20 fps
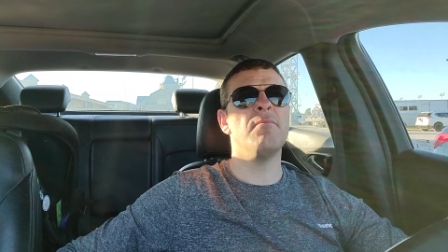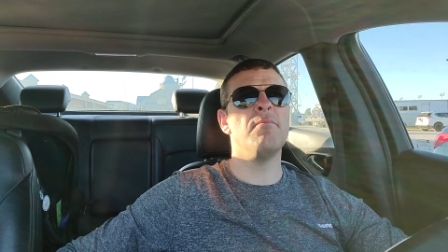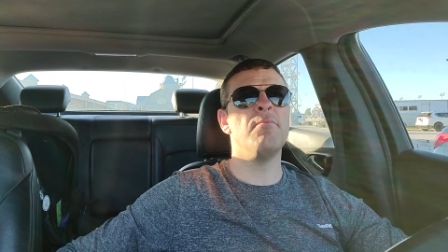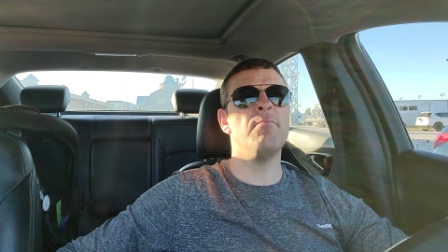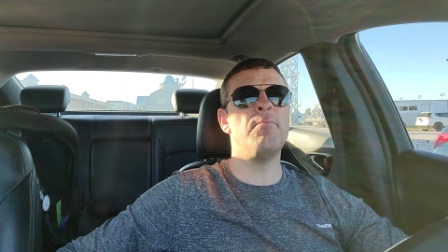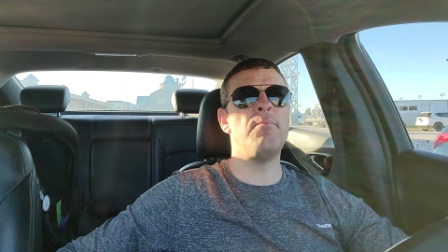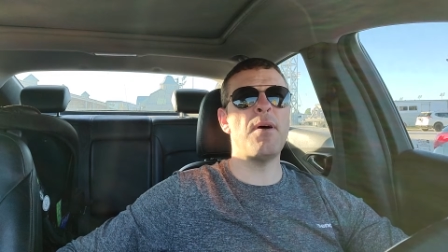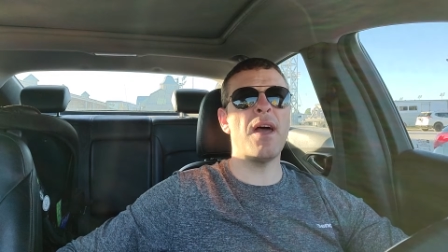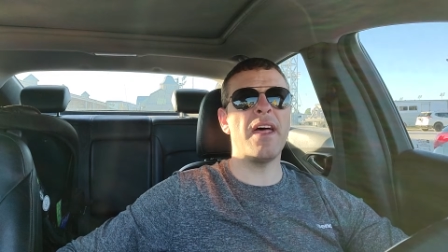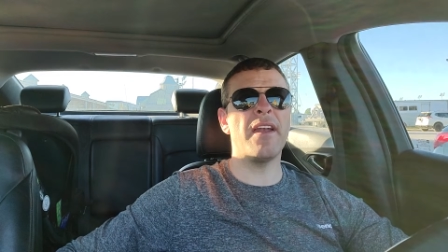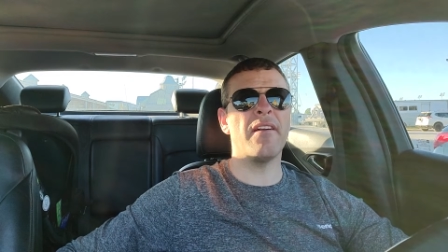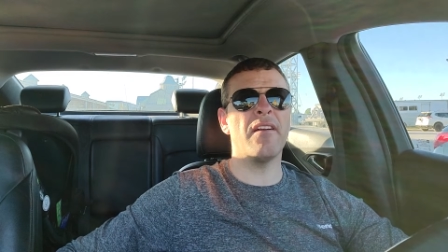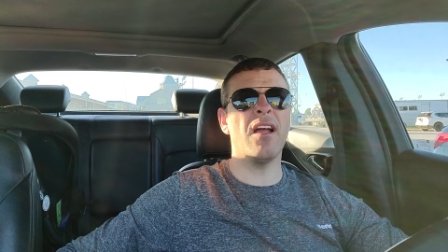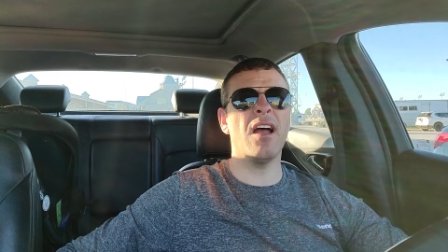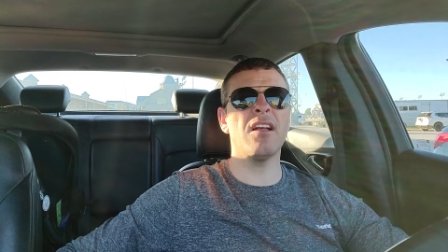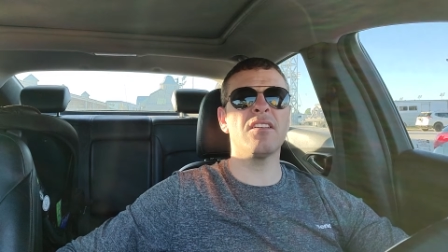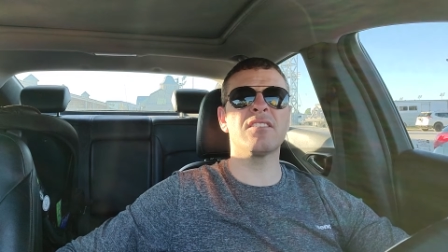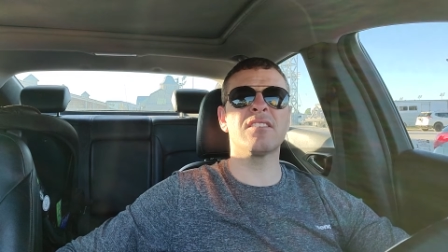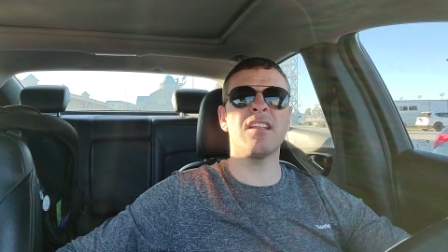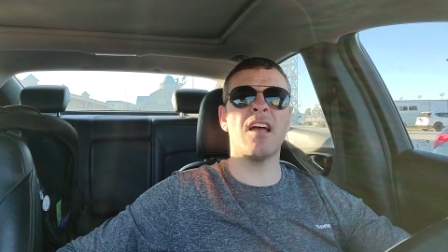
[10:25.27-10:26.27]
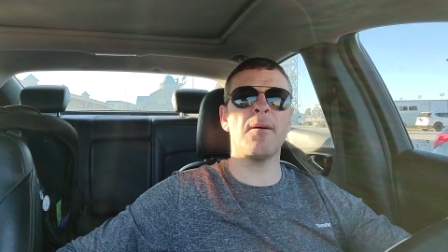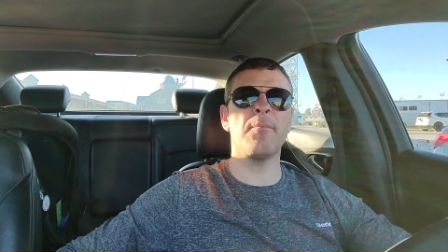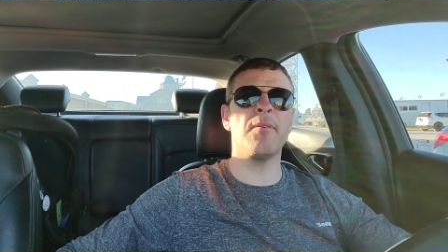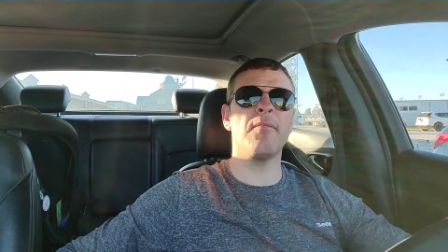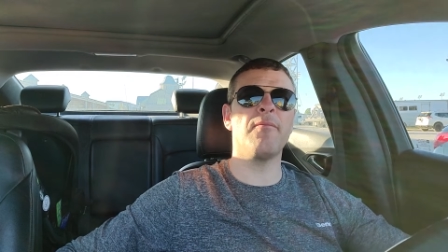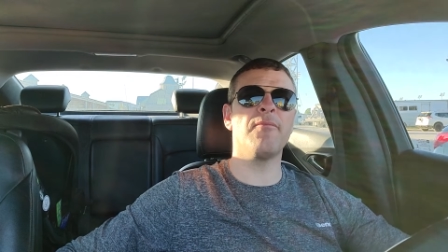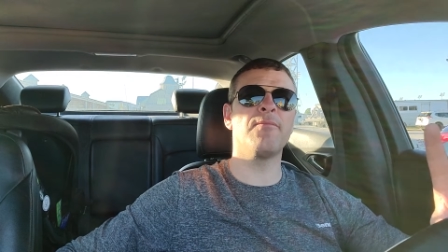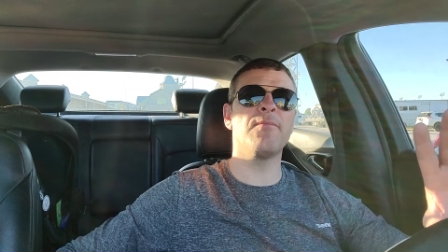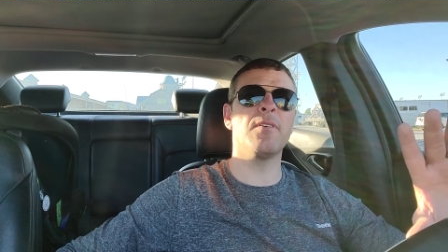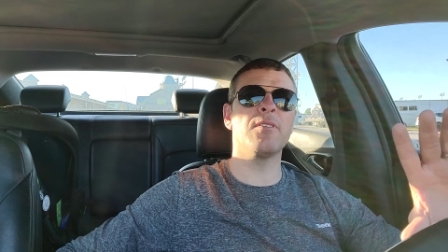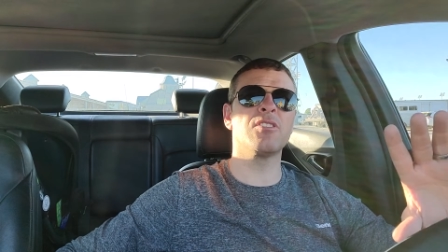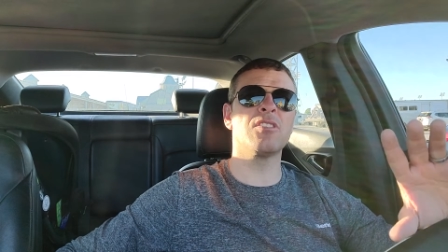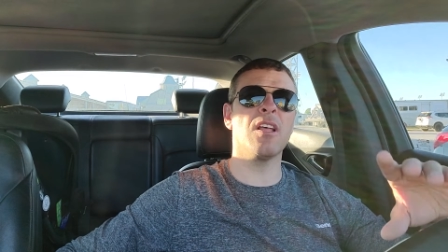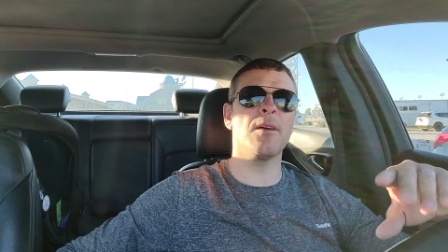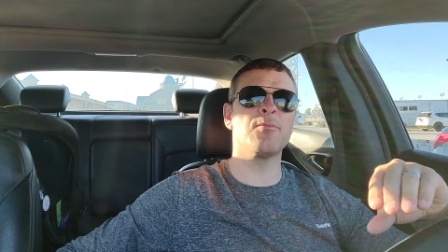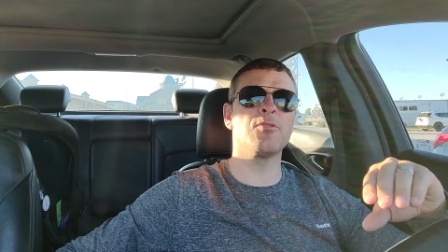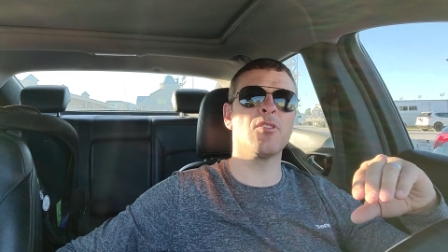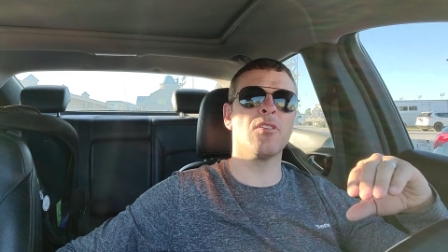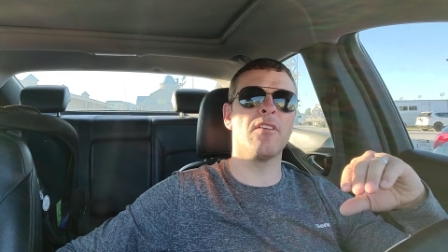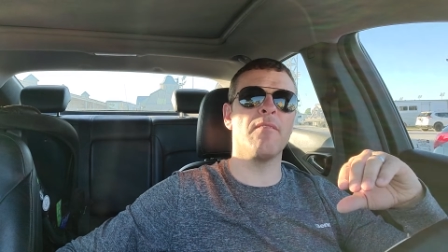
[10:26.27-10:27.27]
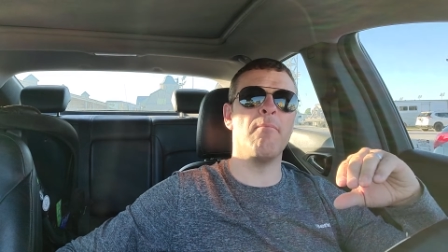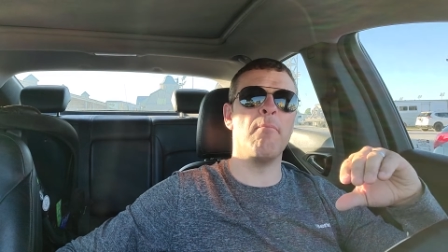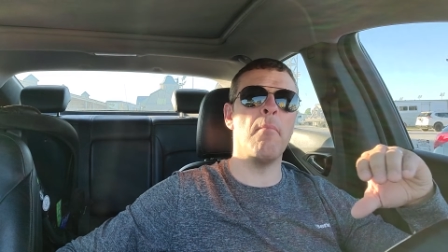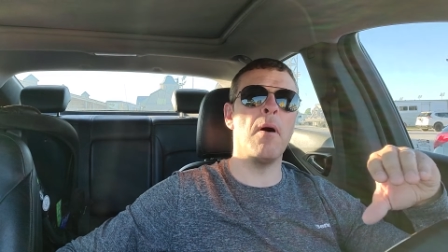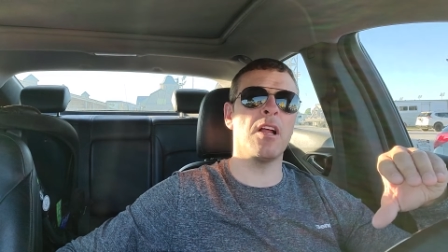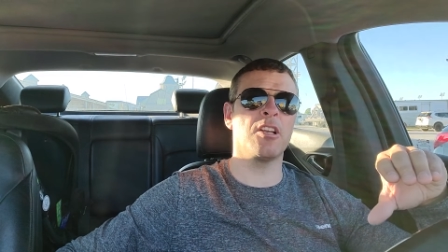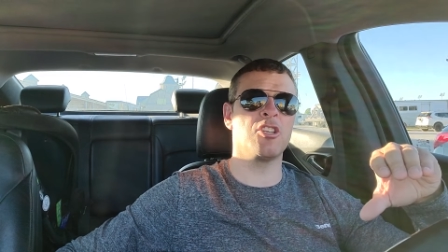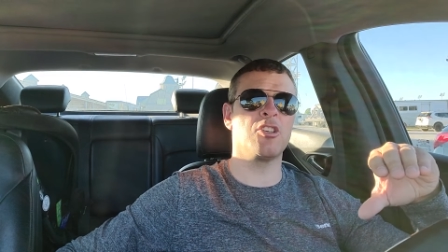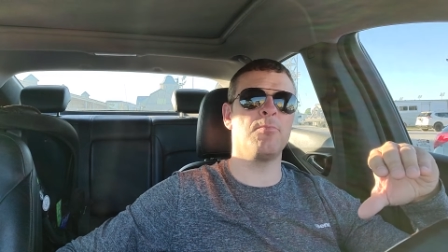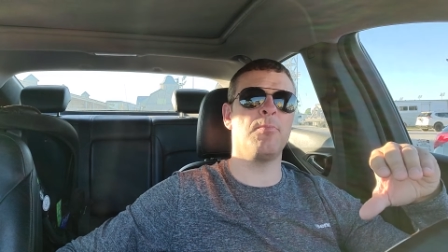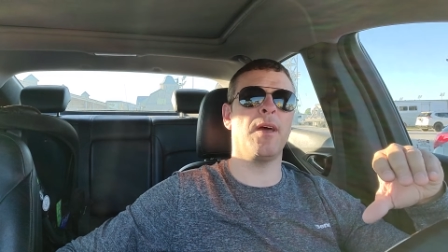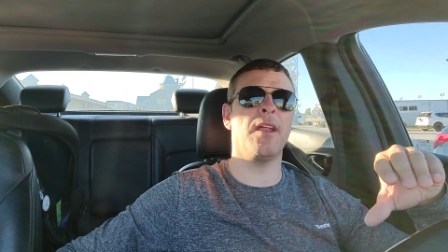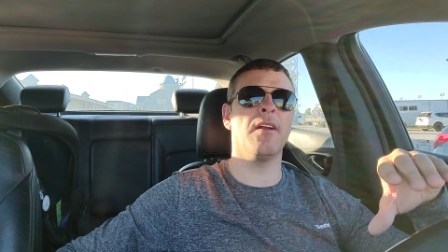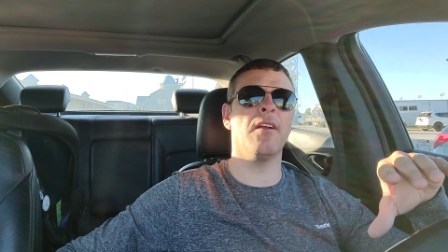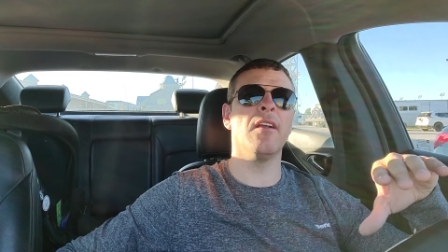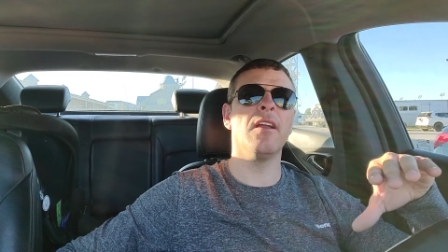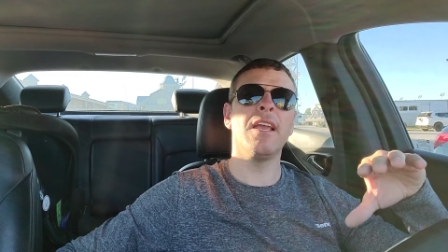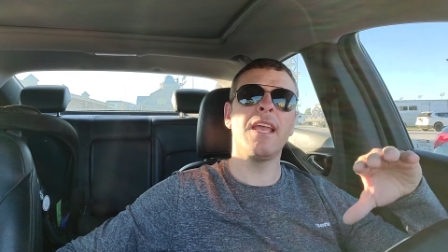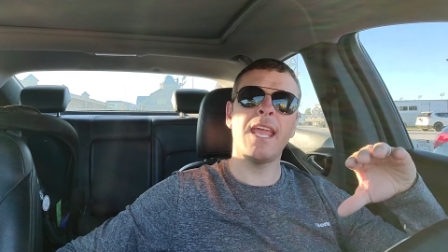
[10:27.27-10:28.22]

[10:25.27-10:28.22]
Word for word: better. I'll stop a, stop short of much better.